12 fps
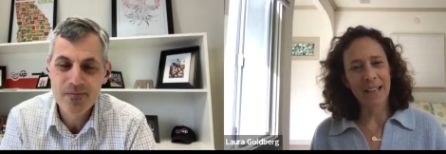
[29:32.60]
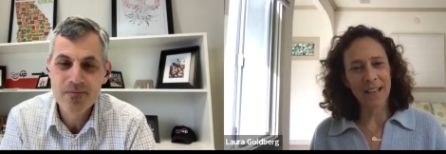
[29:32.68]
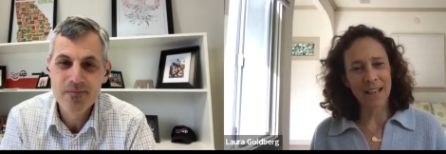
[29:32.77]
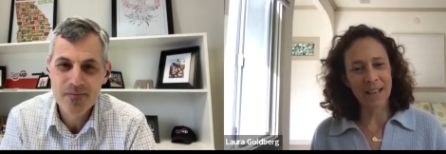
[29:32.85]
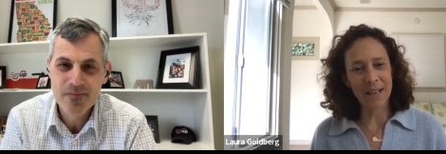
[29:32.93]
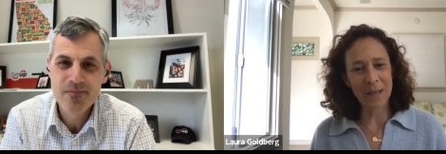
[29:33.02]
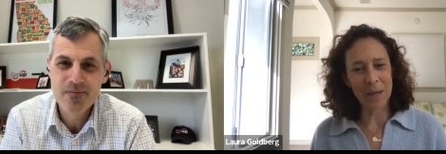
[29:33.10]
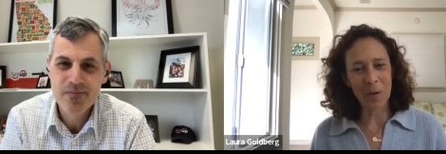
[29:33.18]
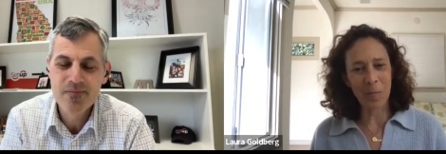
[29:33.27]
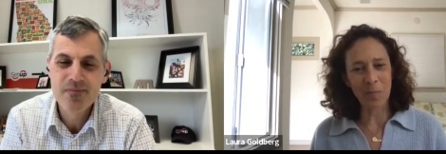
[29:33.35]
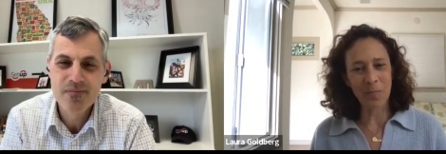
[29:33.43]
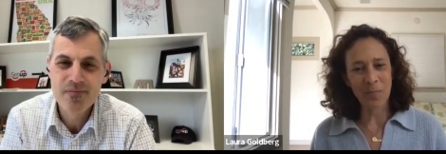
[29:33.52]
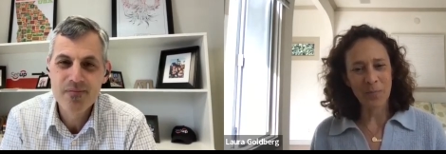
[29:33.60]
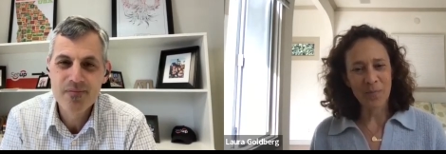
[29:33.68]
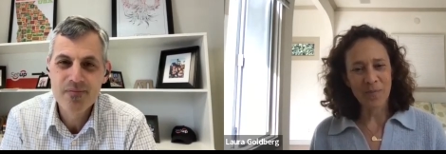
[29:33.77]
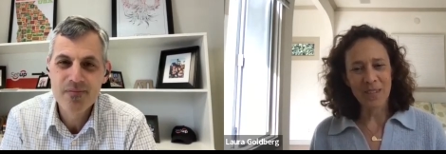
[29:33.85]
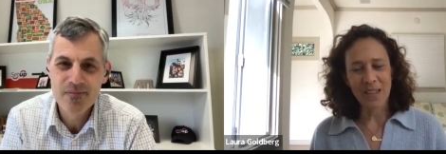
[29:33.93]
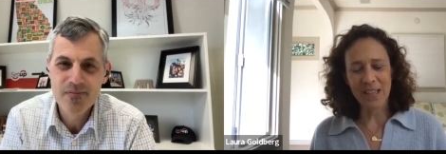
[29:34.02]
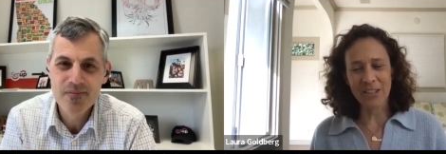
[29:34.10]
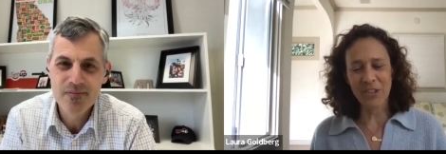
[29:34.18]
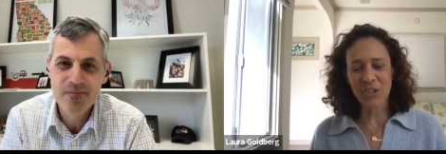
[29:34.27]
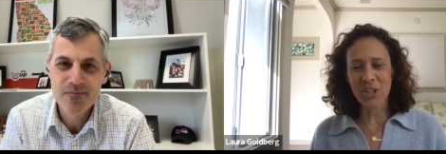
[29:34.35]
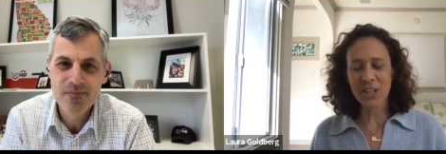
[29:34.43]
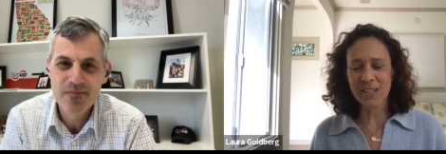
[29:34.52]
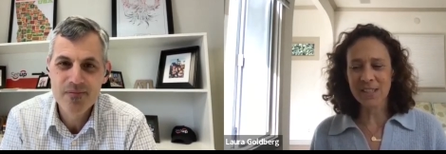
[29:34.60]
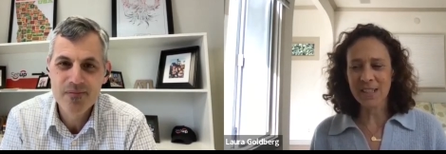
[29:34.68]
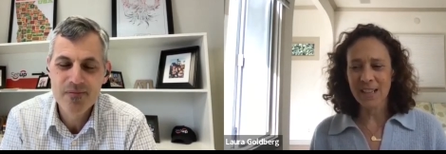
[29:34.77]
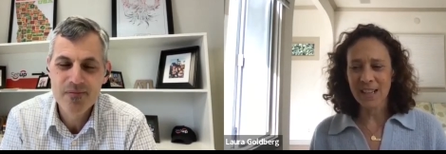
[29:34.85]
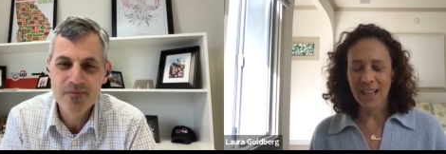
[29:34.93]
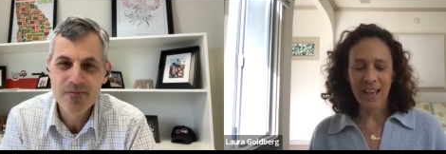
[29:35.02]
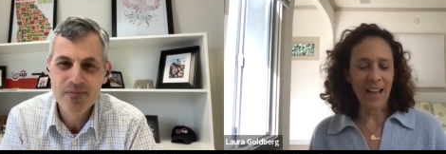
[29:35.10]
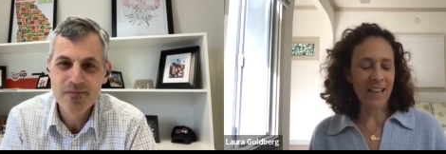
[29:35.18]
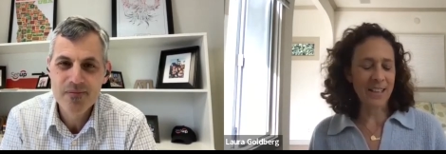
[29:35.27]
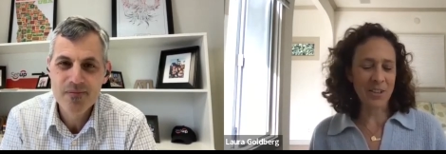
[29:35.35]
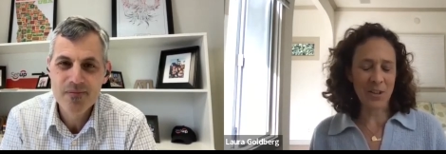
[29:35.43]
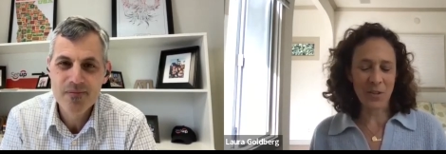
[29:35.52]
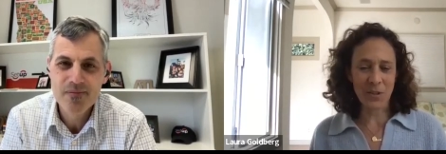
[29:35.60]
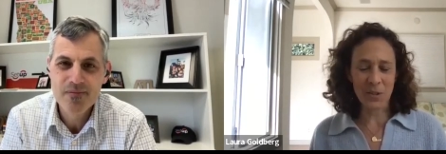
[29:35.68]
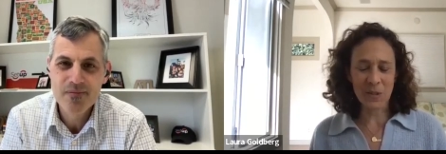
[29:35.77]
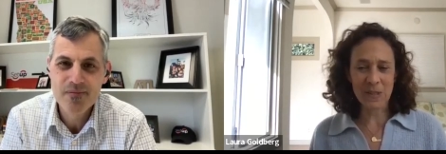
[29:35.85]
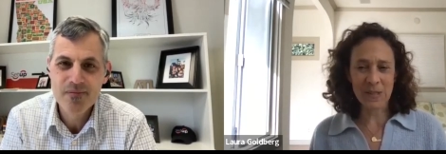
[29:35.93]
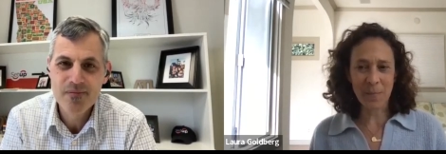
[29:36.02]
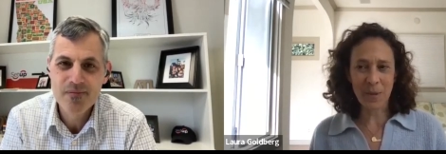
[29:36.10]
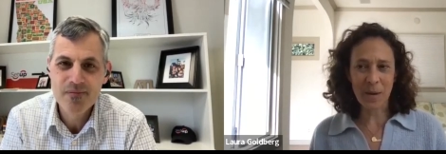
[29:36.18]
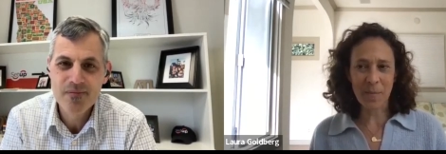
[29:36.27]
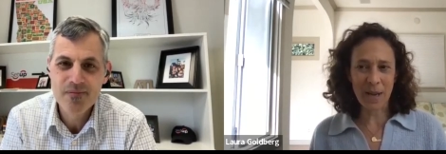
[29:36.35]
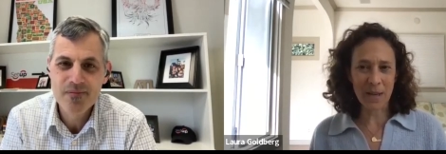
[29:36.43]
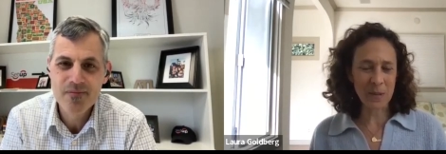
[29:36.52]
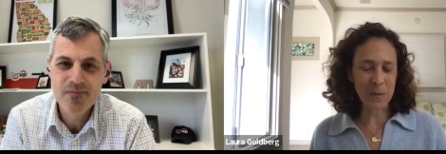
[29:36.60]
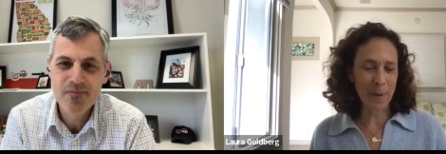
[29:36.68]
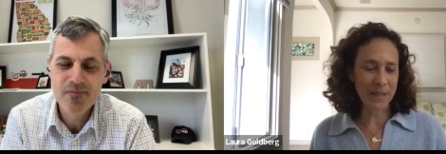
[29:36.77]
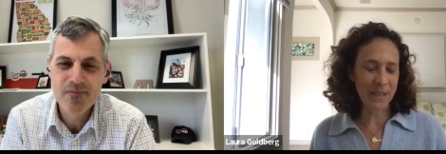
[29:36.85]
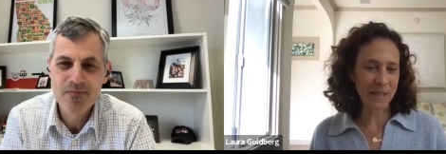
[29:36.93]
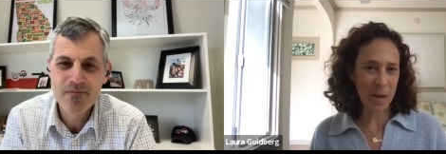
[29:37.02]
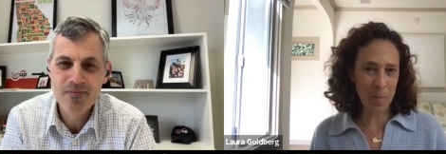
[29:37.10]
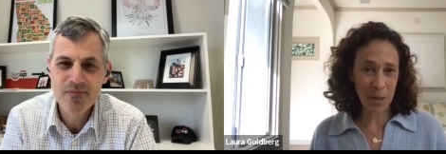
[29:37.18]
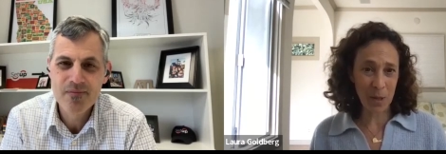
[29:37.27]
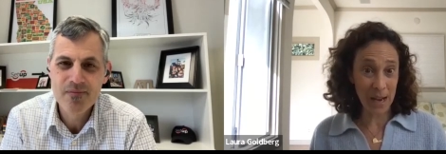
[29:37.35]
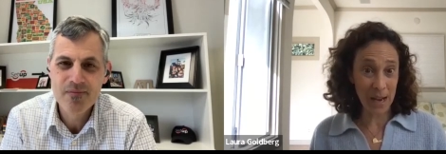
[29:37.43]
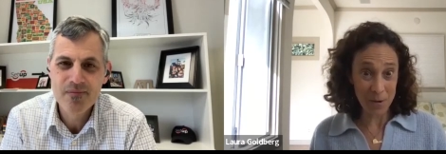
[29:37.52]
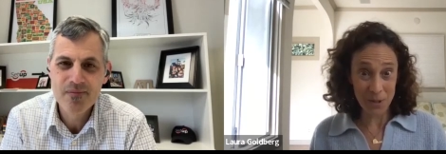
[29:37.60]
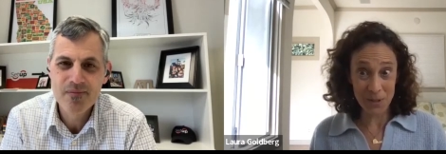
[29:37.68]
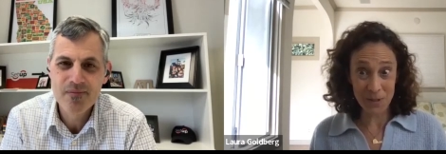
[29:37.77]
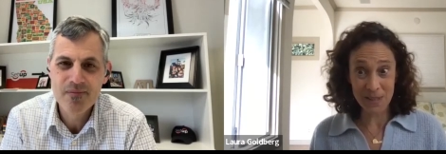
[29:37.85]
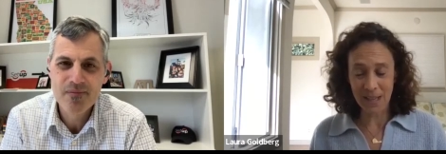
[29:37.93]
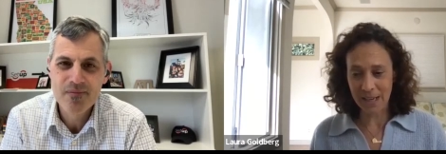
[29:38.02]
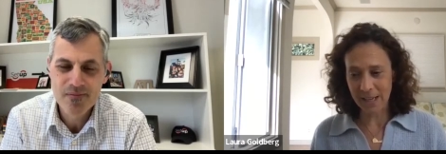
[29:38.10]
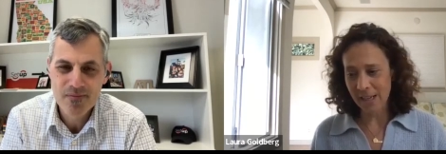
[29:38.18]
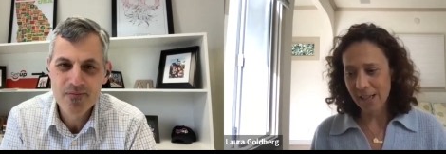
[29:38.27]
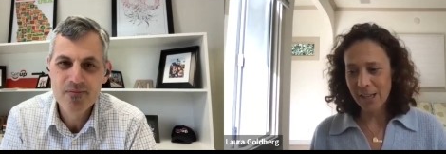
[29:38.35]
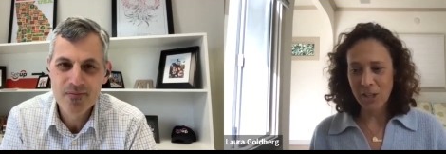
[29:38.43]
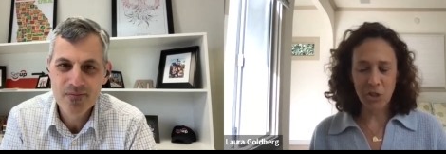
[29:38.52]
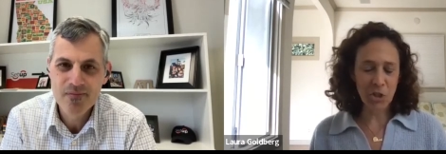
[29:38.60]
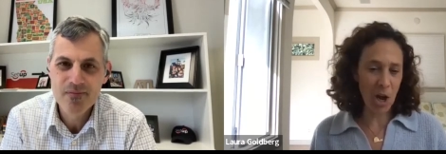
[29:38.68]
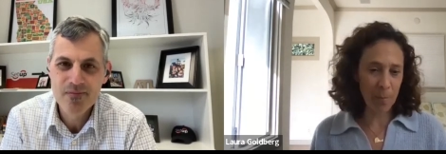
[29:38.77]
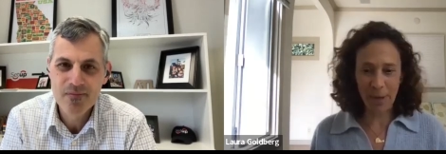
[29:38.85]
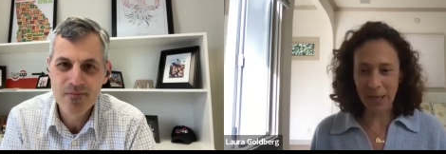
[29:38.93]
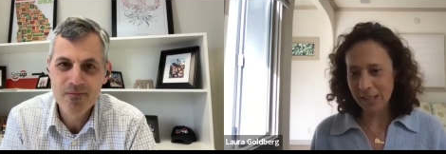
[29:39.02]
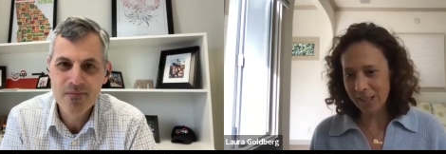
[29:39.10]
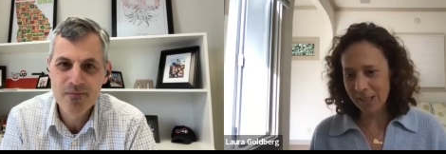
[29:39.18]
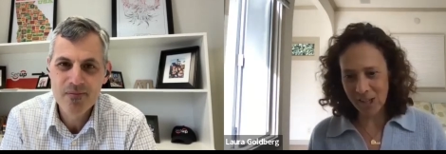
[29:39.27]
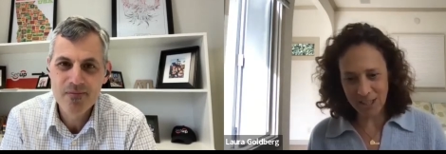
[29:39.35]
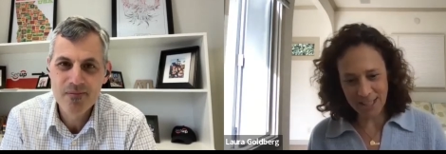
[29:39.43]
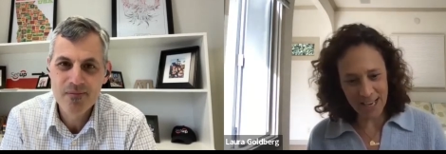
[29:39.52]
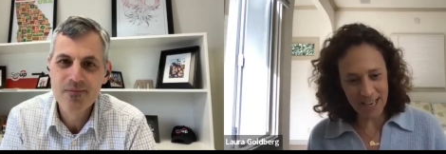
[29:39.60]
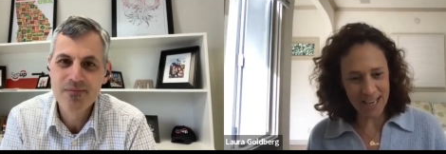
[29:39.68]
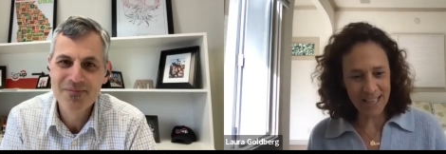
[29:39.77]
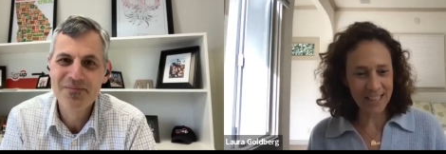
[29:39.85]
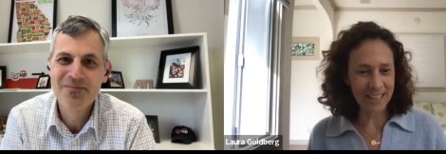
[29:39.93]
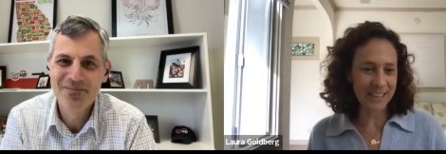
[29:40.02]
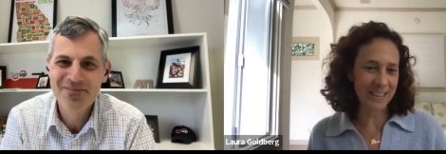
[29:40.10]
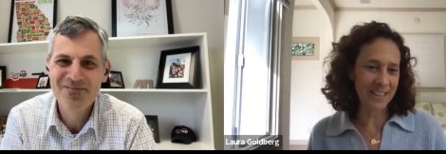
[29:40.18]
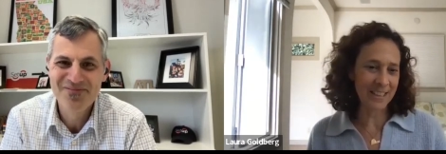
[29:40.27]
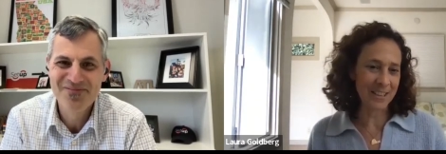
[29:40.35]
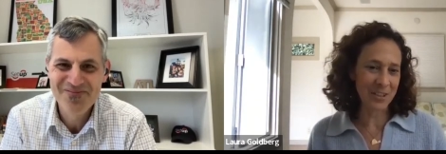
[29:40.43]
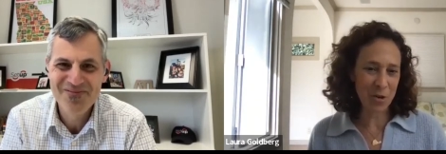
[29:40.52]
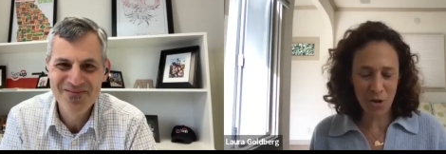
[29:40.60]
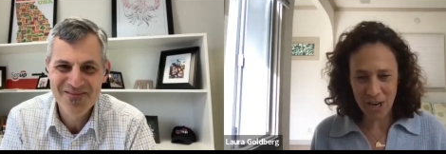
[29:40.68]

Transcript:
Speaker 1: Um, it's just, I don't know, there's something about spending a couple hours like chopping and sauteing and